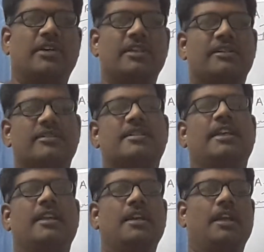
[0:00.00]
what you have to
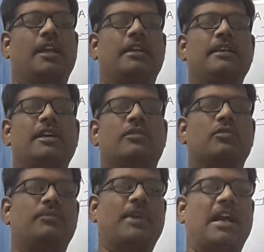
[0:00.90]
say? In a
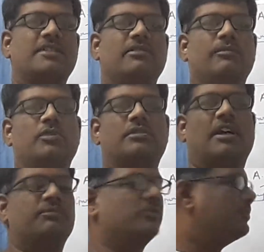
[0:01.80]
group, as we move top to